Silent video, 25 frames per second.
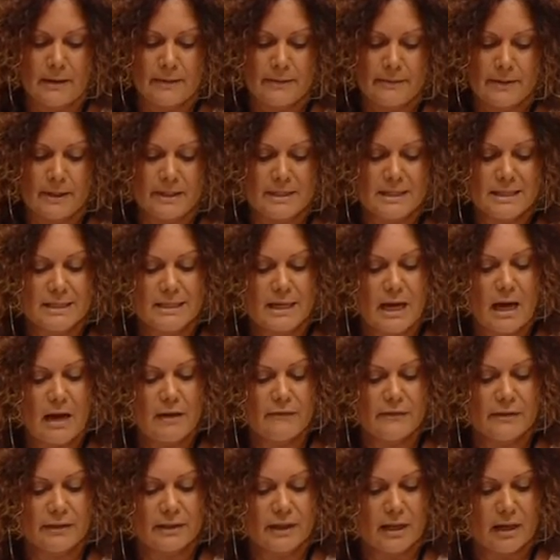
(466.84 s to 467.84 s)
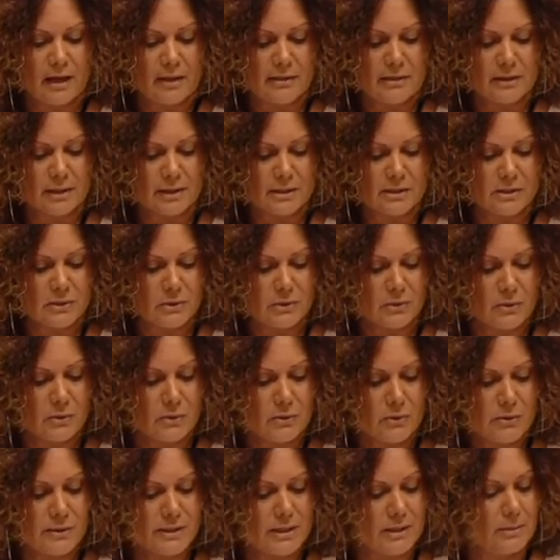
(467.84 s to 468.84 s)
that staff at Catholic
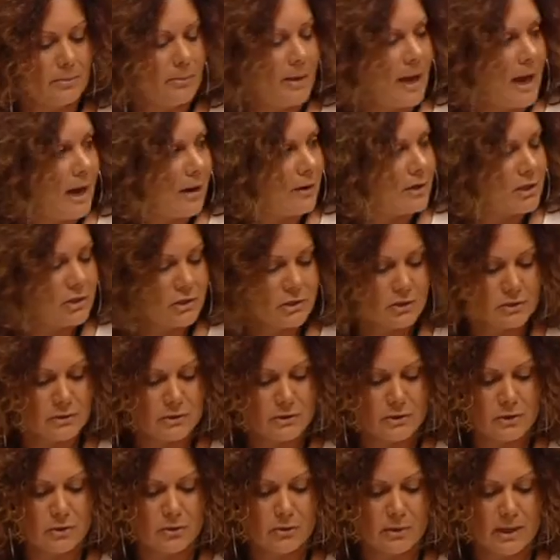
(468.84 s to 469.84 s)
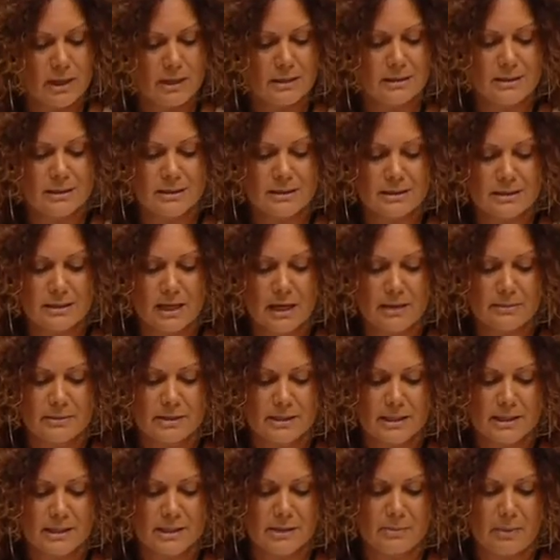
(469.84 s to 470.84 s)
schools and parishes who entered
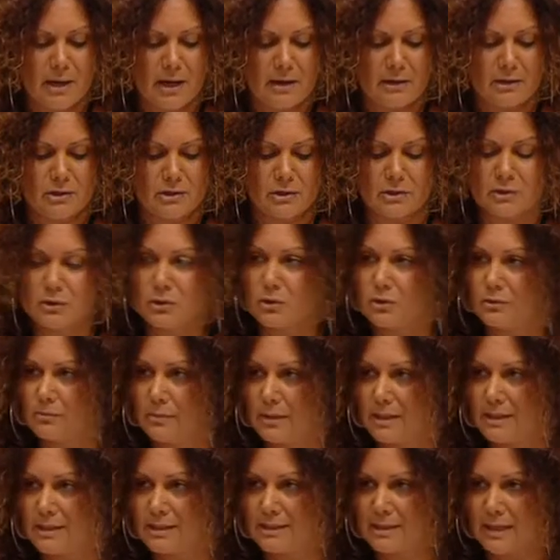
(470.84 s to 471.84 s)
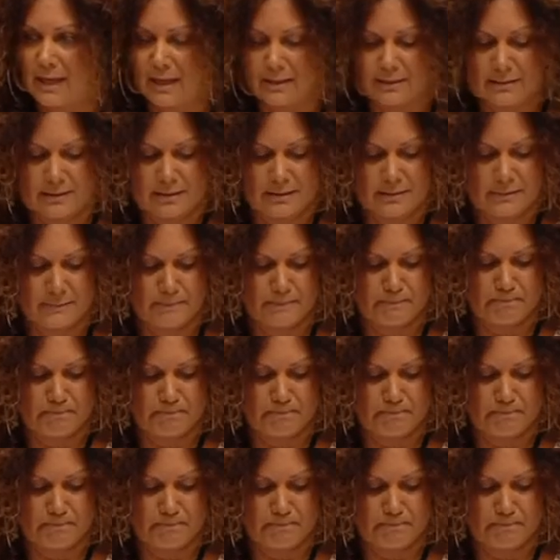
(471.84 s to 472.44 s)
same-sex marriages could be sacked.